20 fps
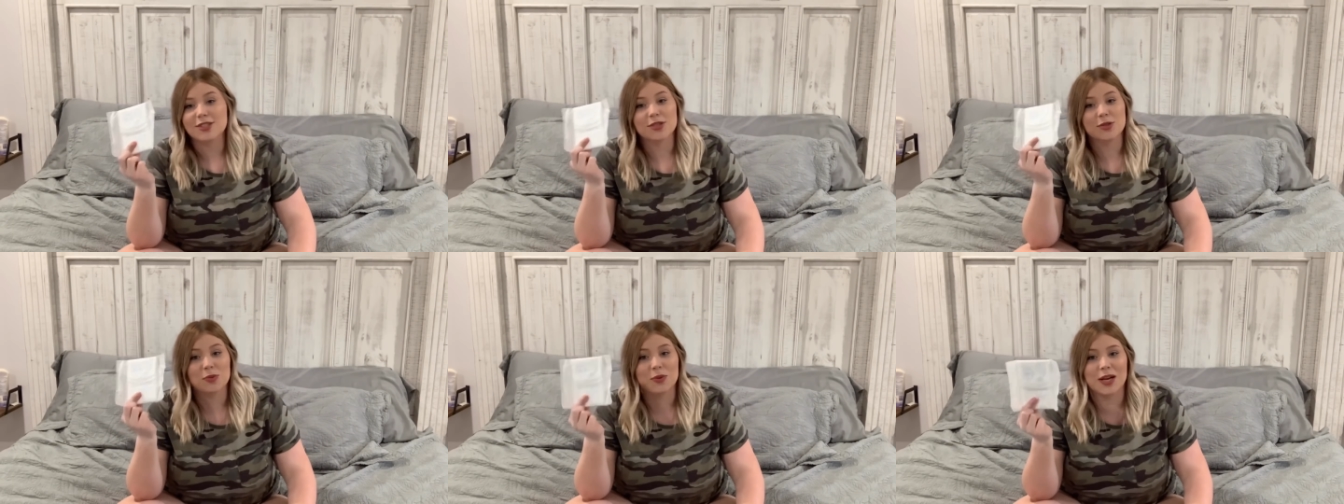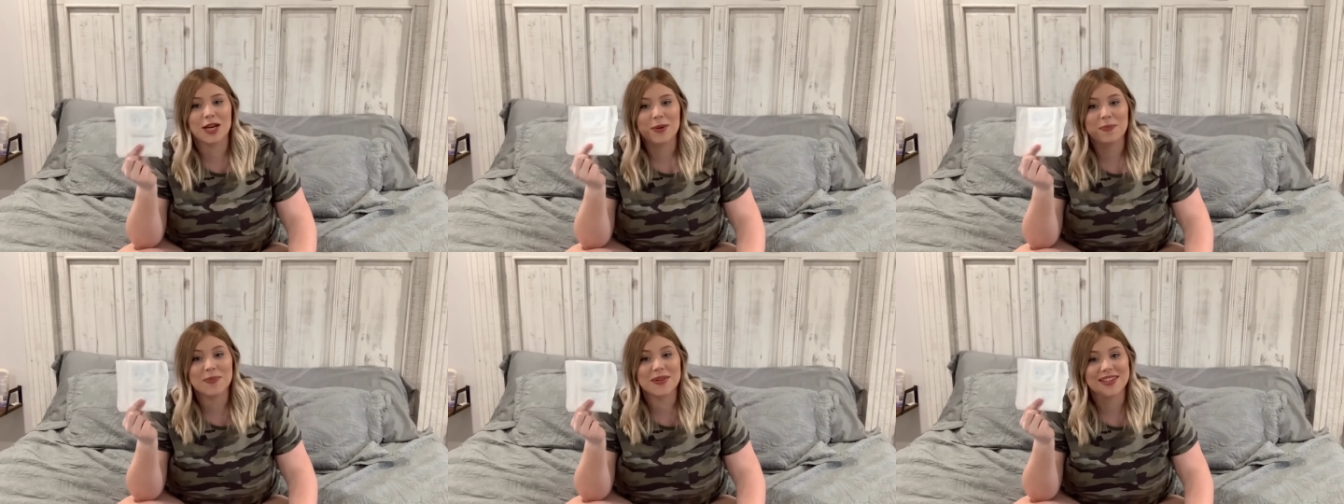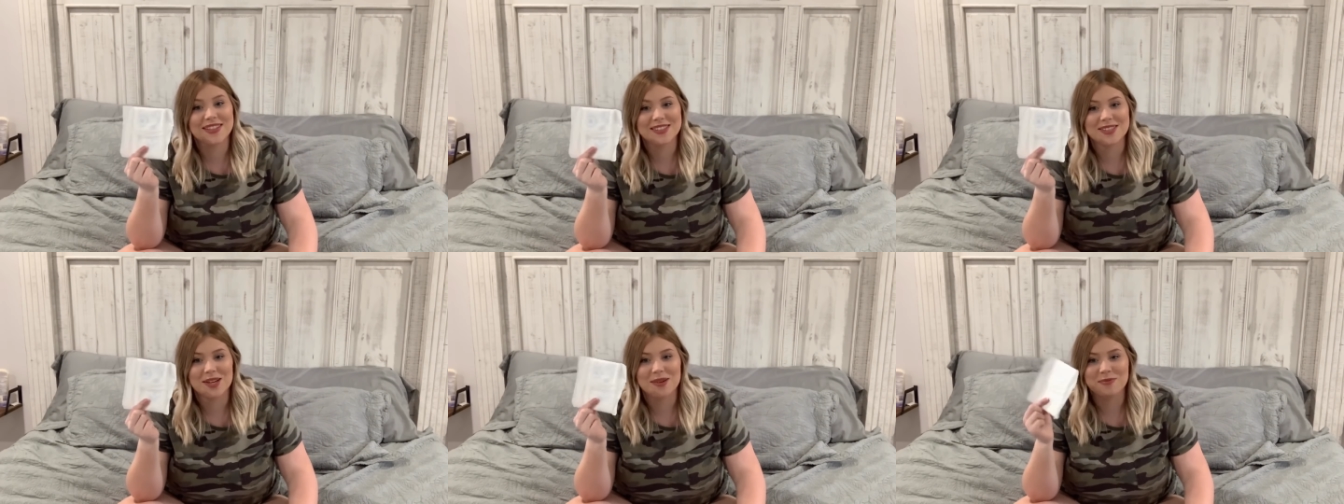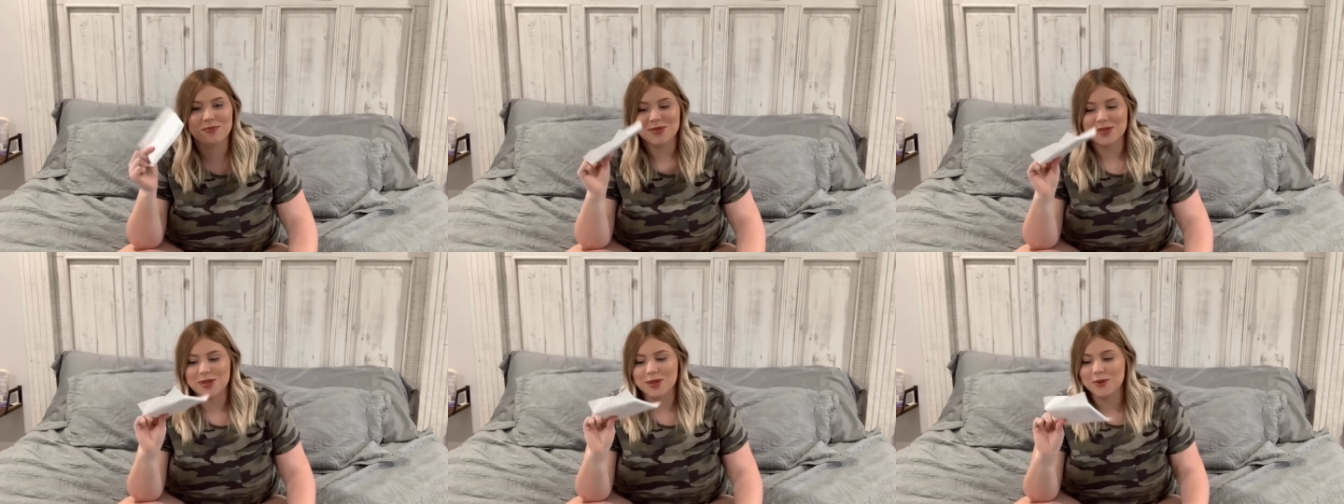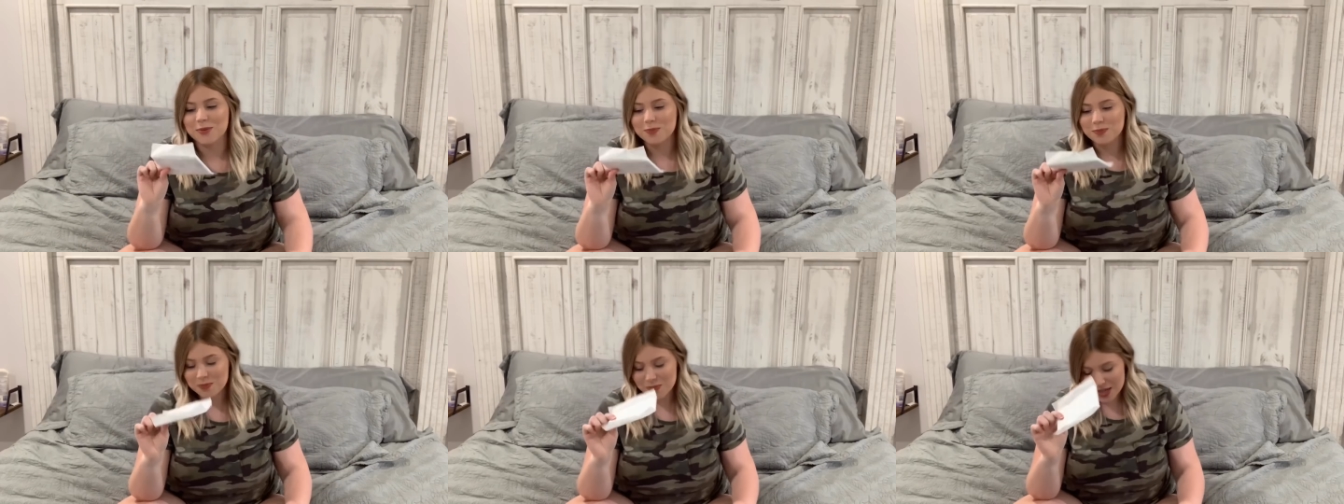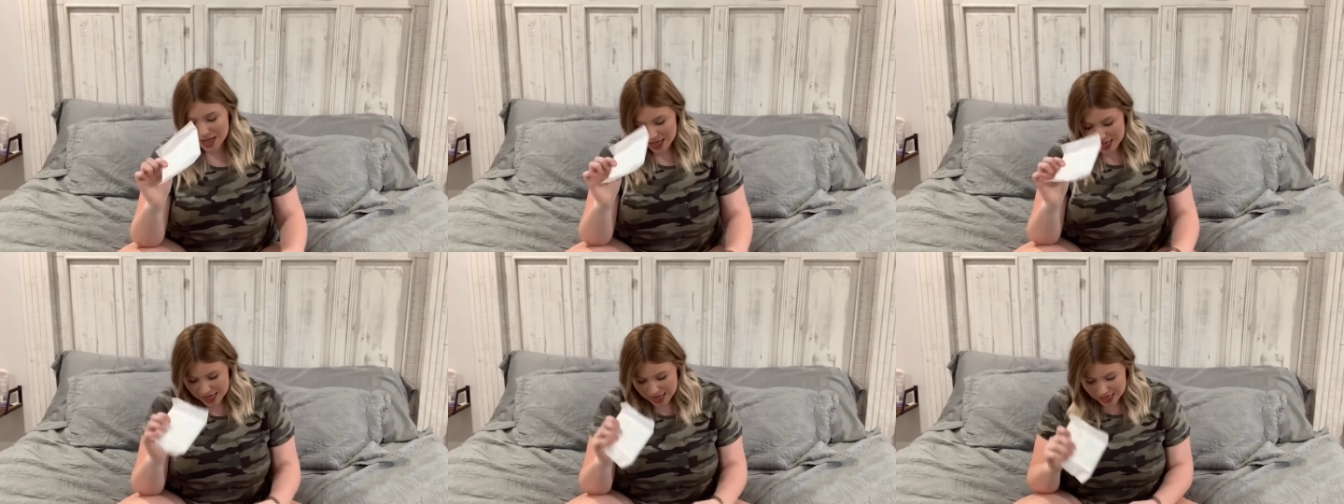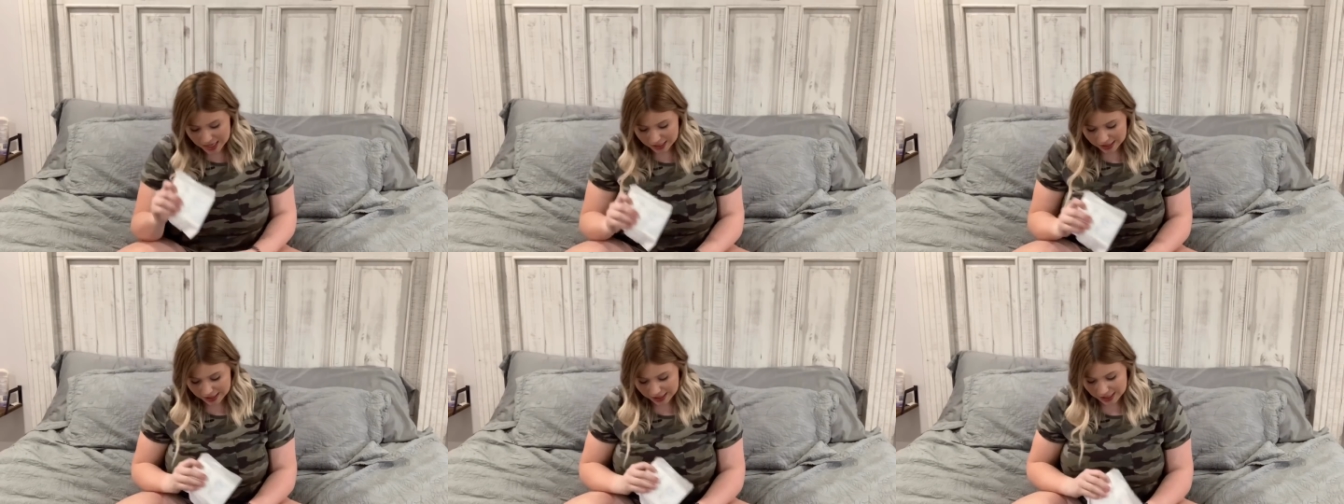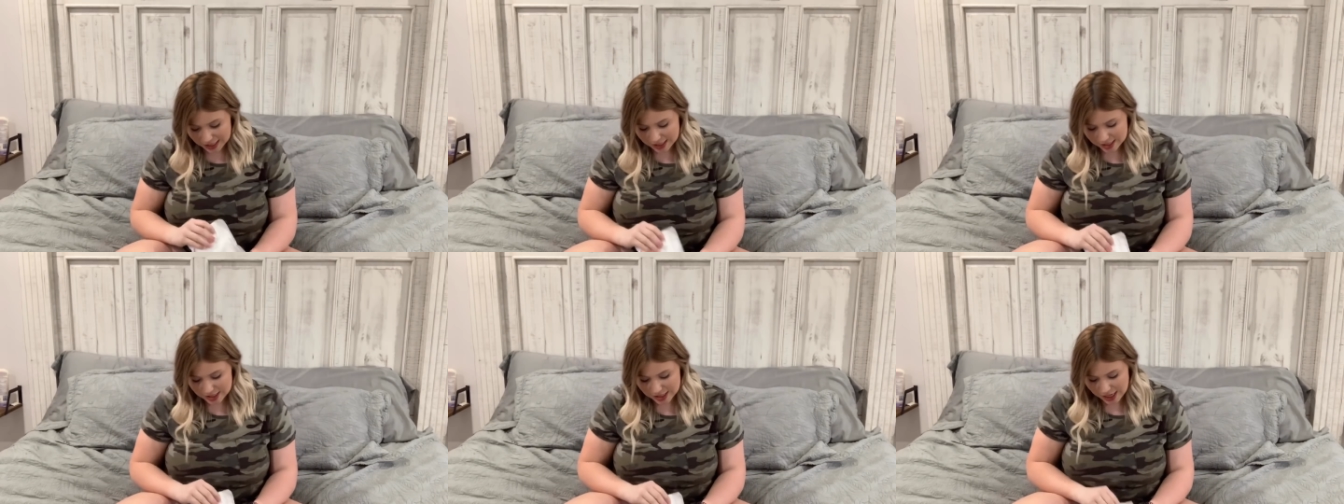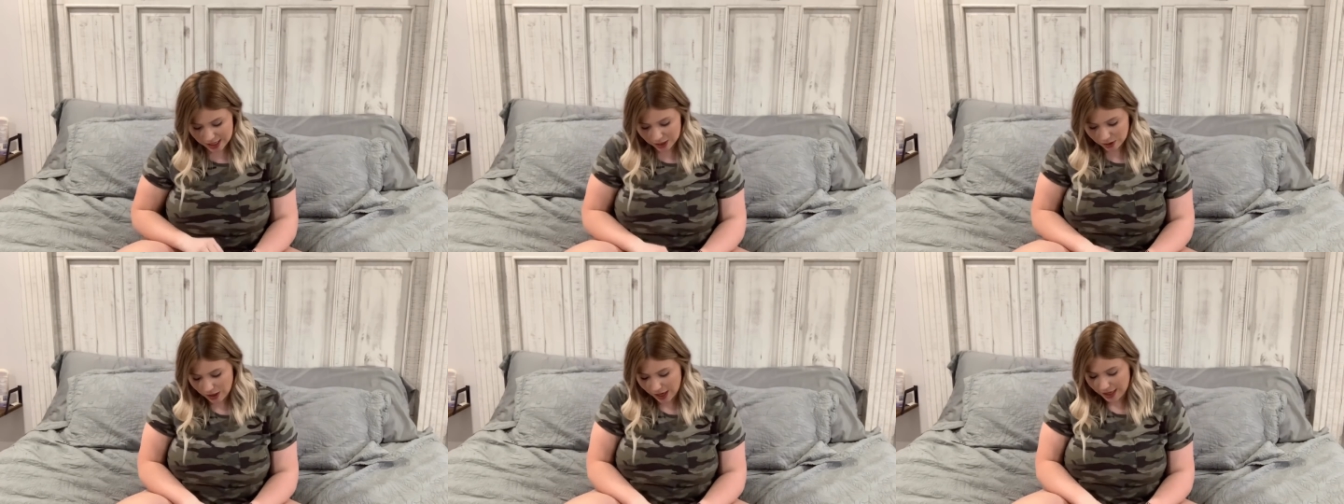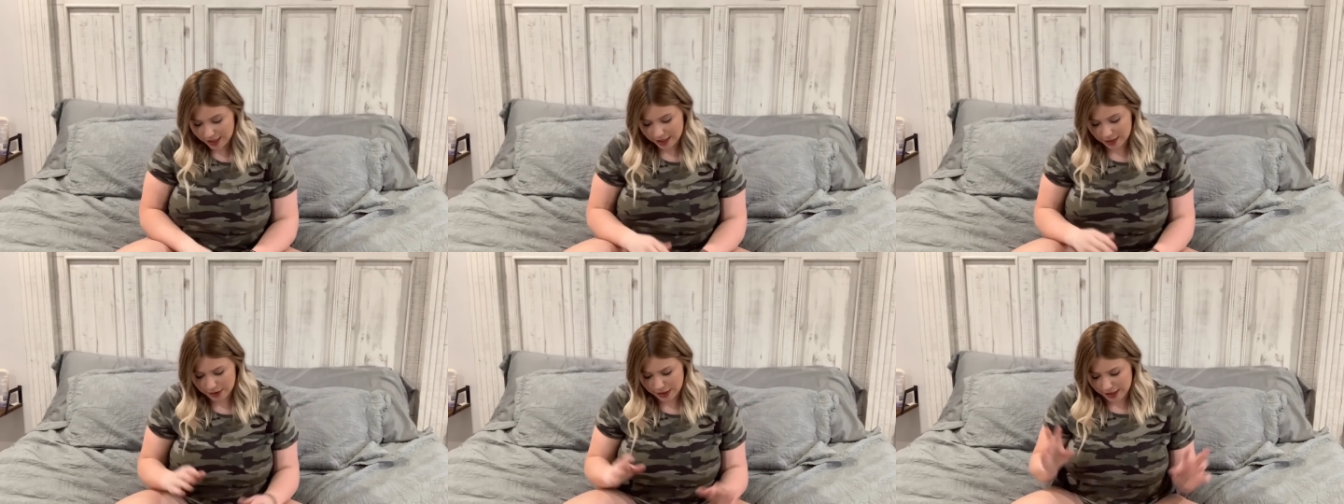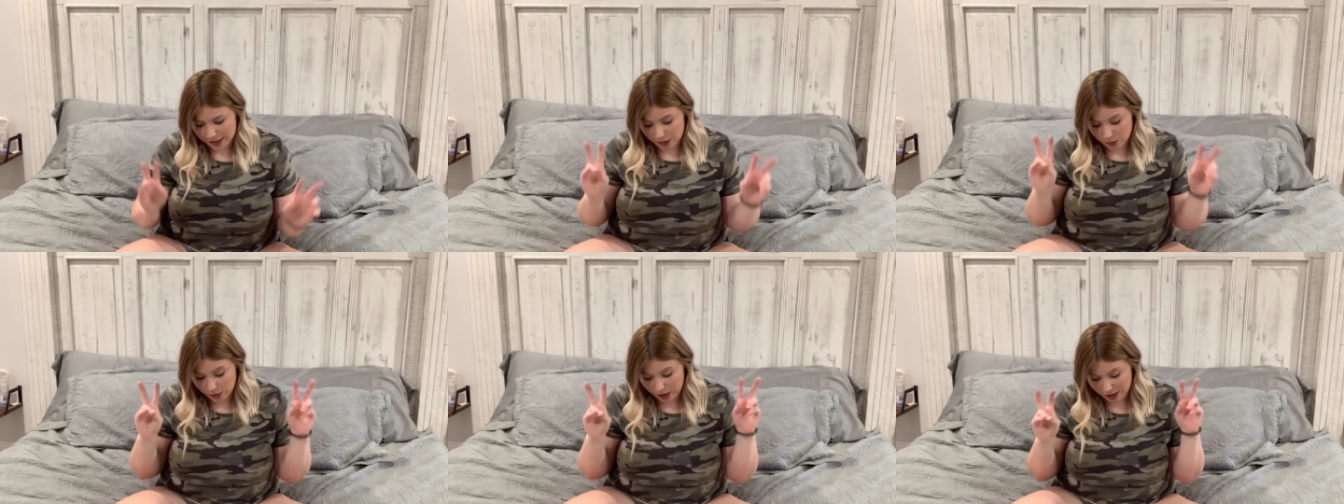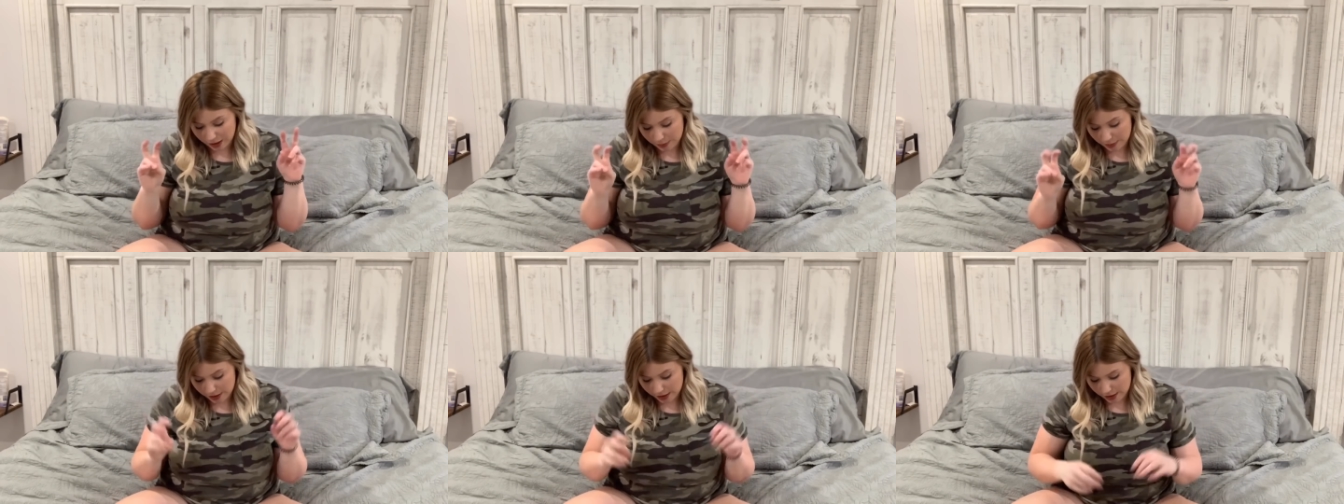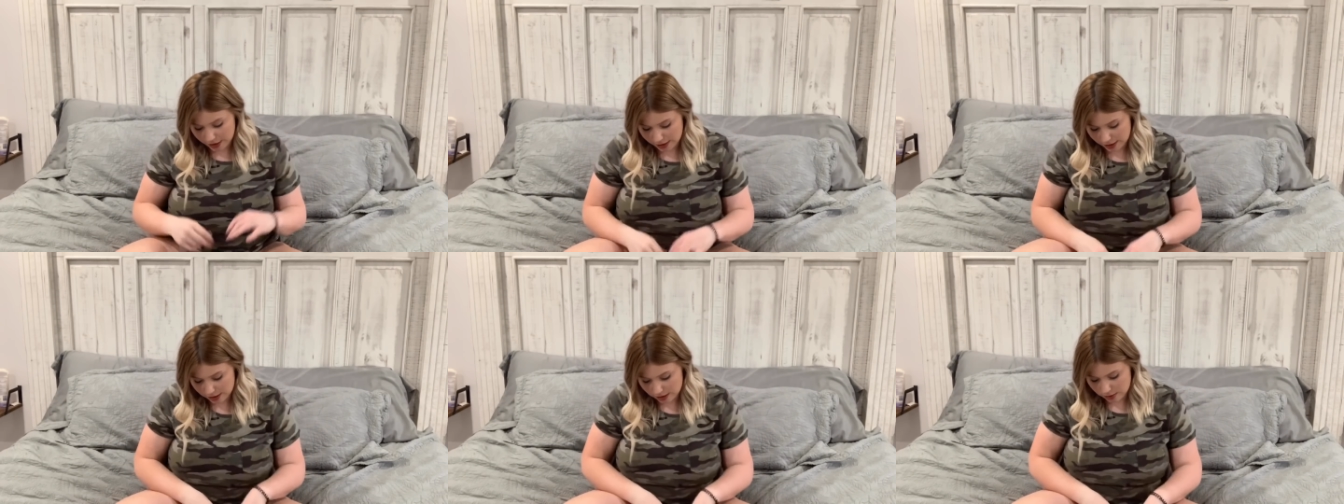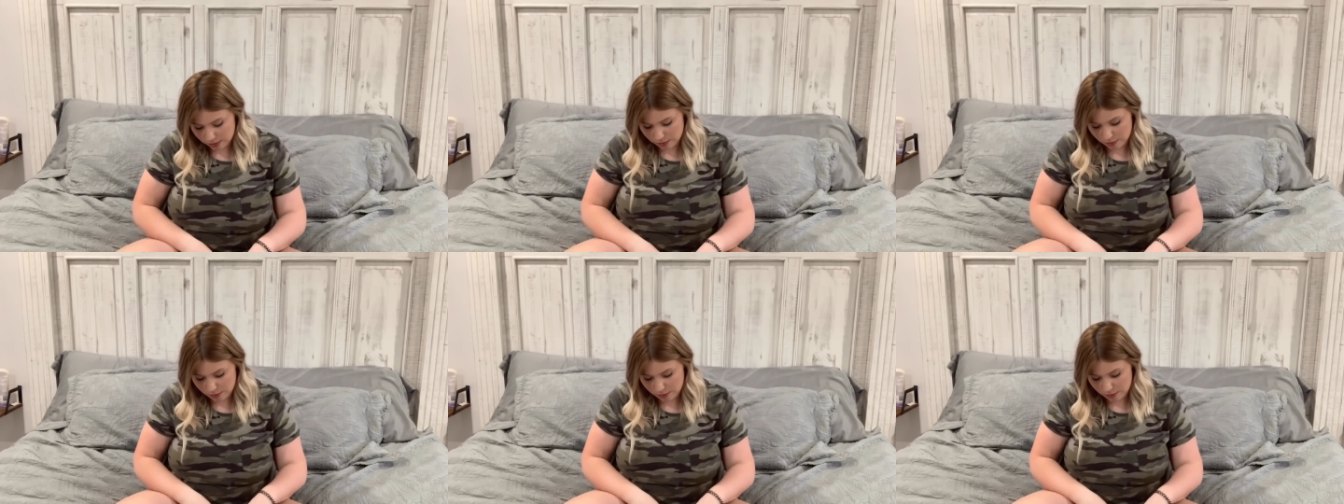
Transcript: what he picked up. So these, I don't highly like recommend these,